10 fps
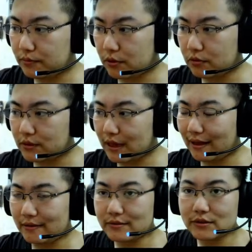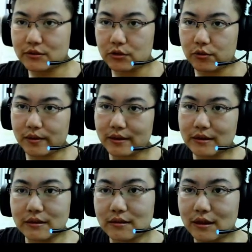broke down
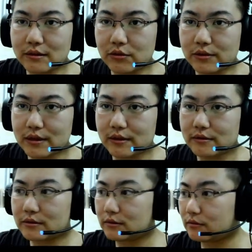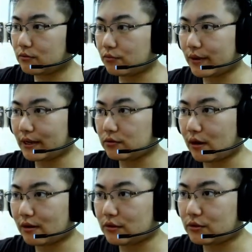during uh, during their way to
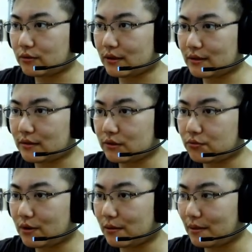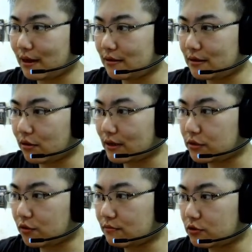R2. It doesn't really matter. Okay,
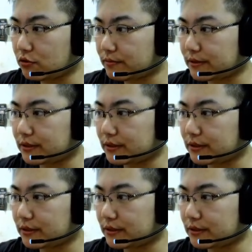Stormtrooper